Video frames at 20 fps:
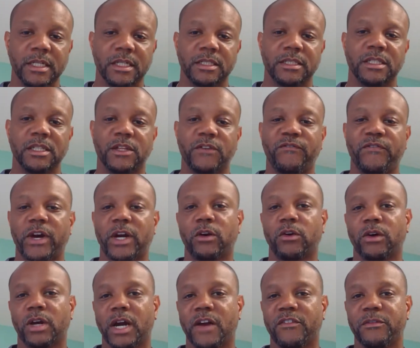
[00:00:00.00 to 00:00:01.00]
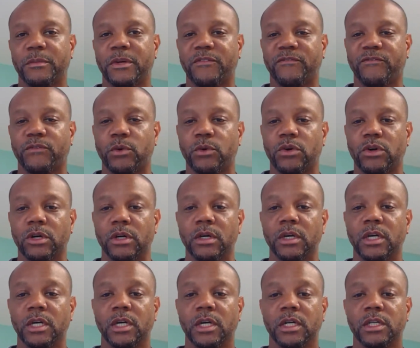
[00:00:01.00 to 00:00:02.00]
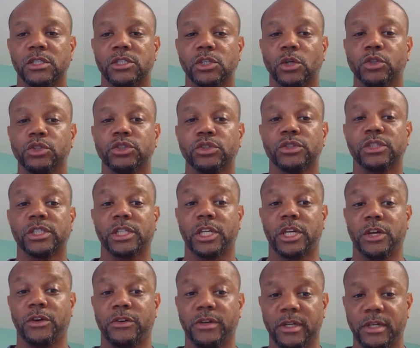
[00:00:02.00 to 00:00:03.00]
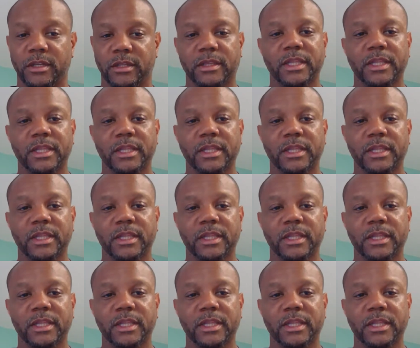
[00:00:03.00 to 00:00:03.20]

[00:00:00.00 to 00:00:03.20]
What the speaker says: to the federal government for Social Security.